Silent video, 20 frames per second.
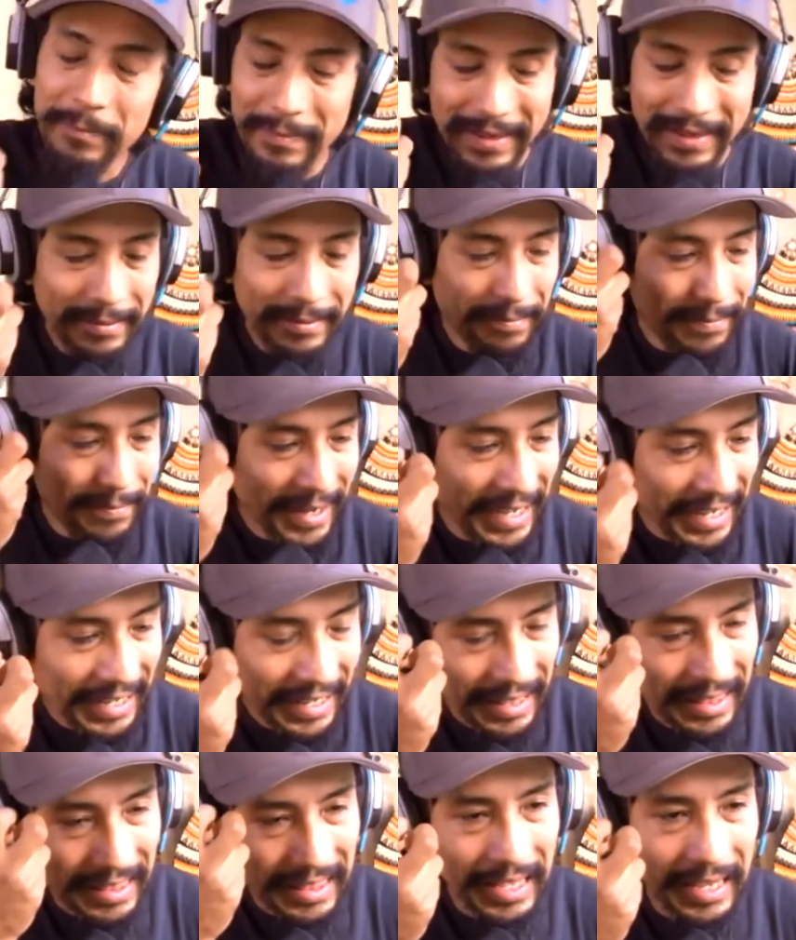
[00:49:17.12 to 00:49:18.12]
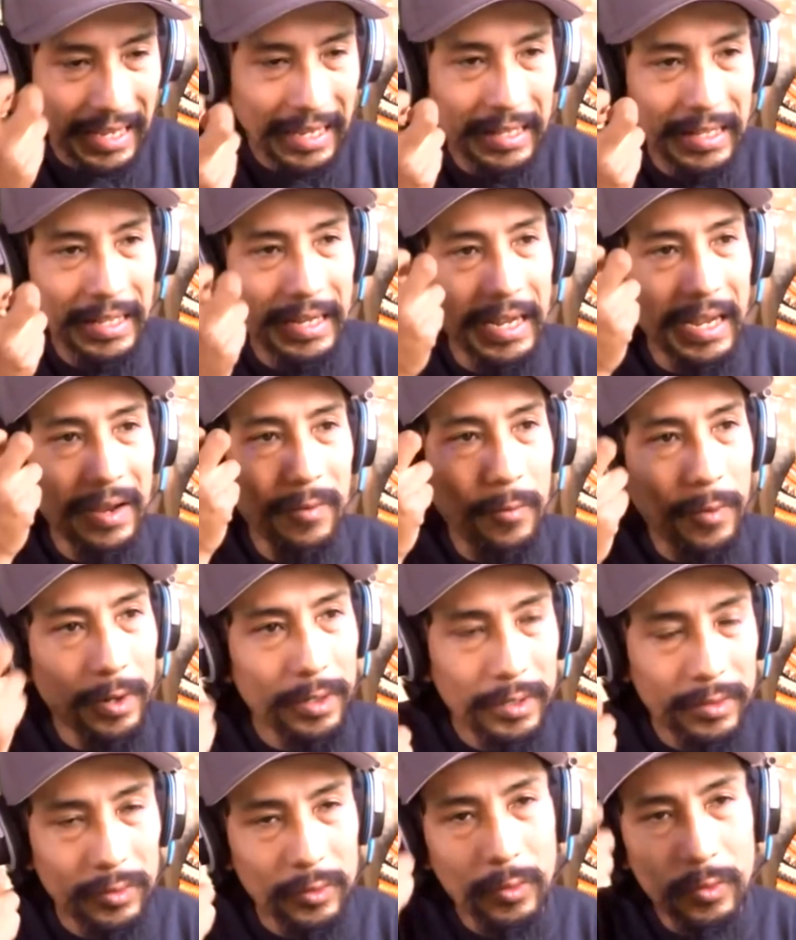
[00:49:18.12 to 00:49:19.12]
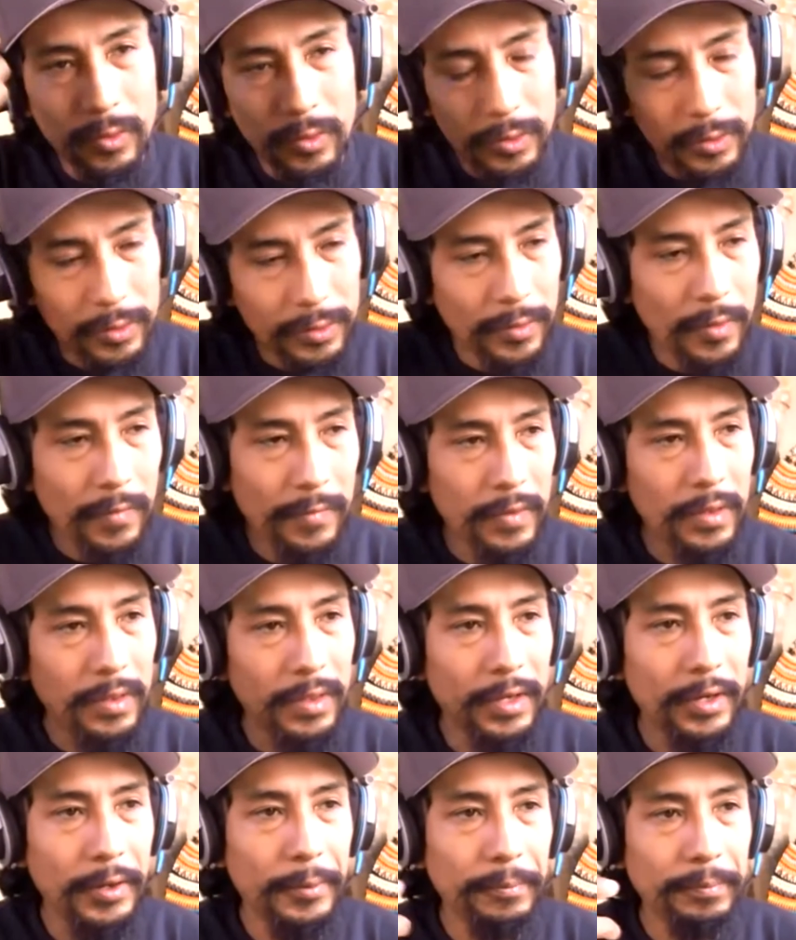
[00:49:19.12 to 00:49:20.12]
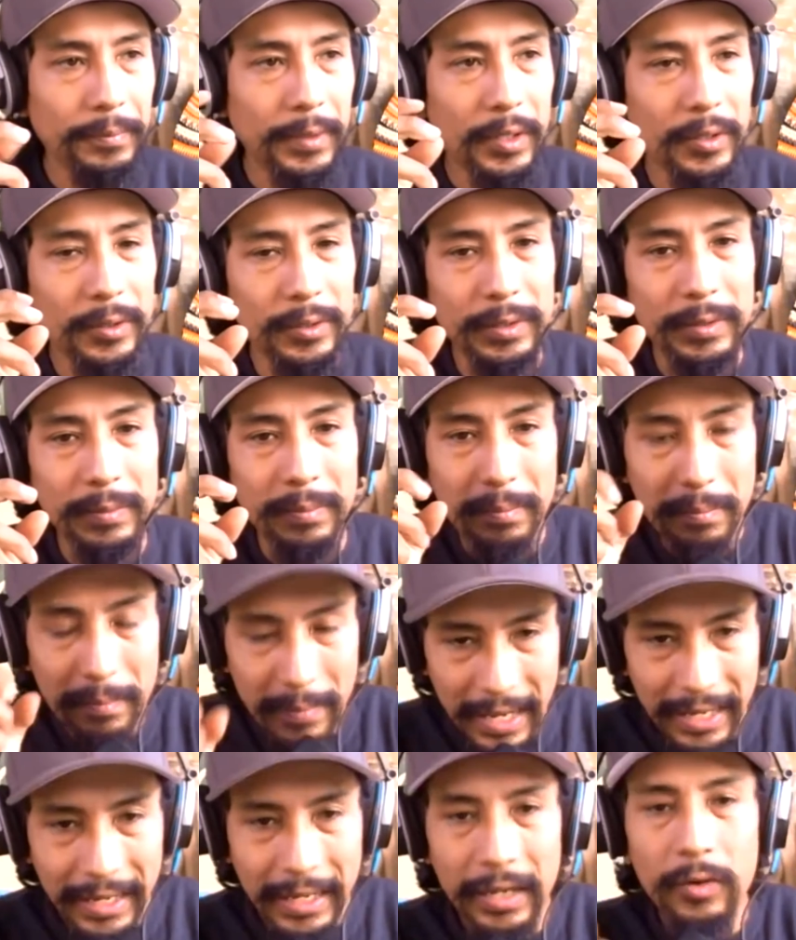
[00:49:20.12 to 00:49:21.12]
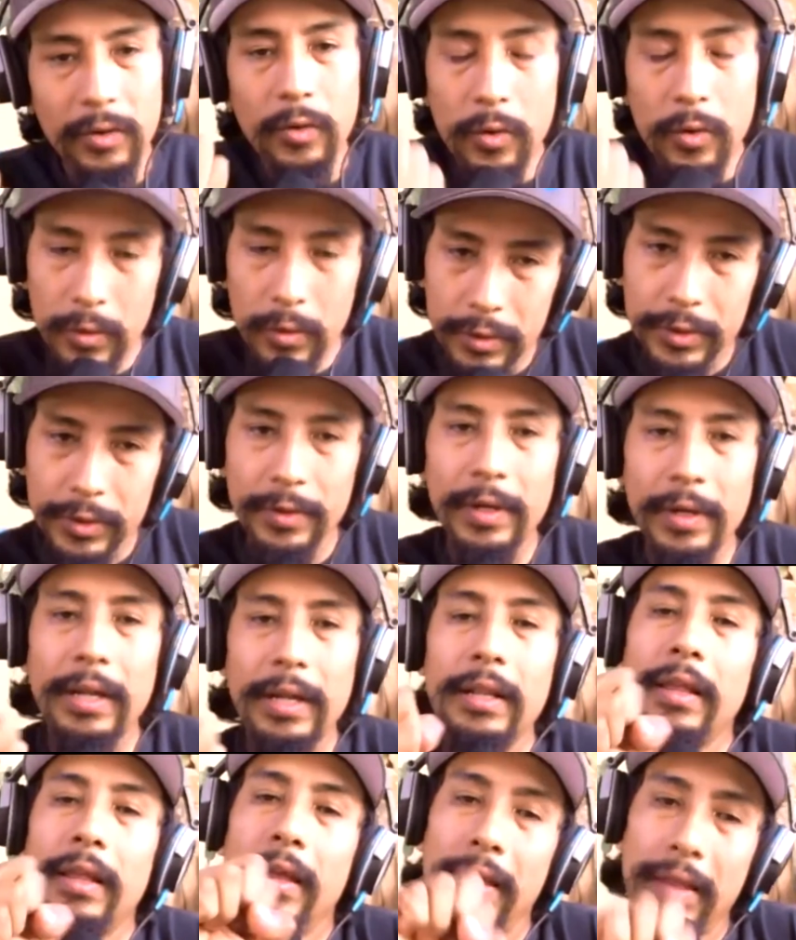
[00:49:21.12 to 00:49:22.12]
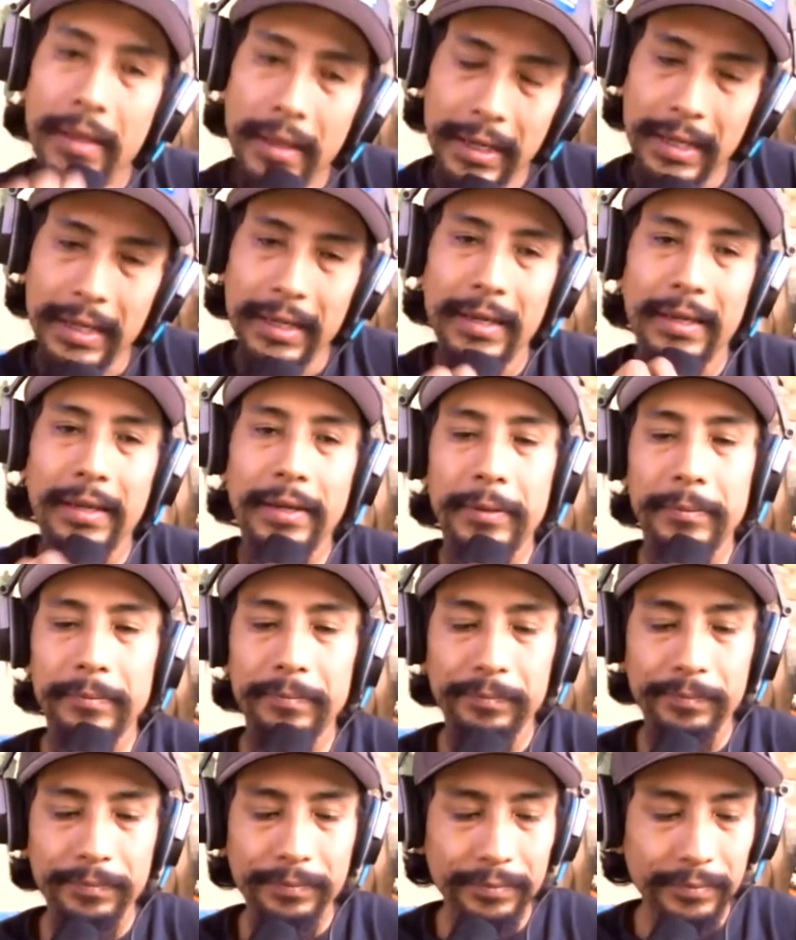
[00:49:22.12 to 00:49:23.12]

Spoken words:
my main thing that I want to go over there because make a cultural um,